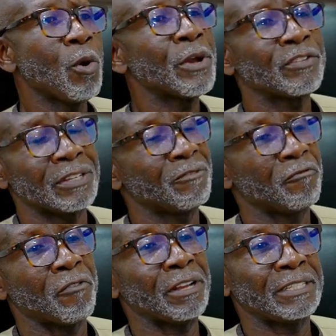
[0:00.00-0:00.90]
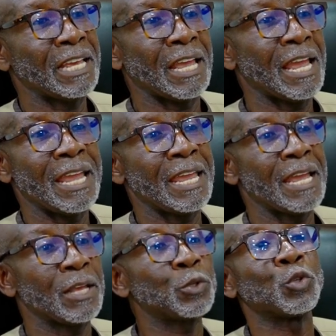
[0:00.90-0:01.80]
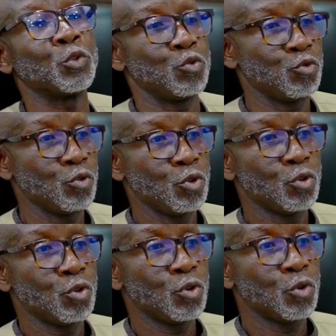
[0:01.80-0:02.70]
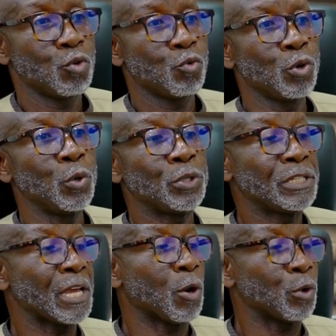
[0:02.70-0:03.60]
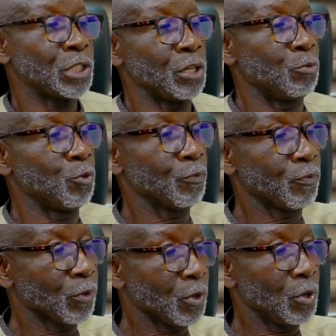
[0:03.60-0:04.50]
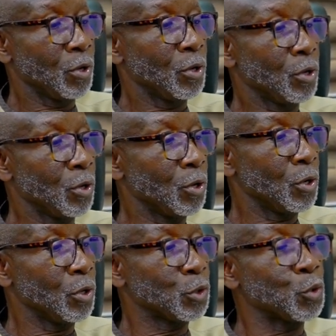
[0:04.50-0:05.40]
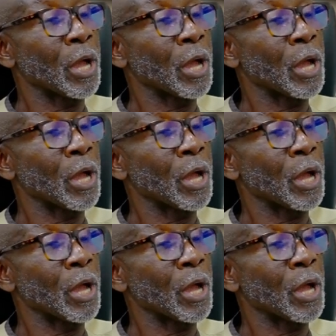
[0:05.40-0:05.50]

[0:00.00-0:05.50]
our interest, France, Susu, would you seek a question to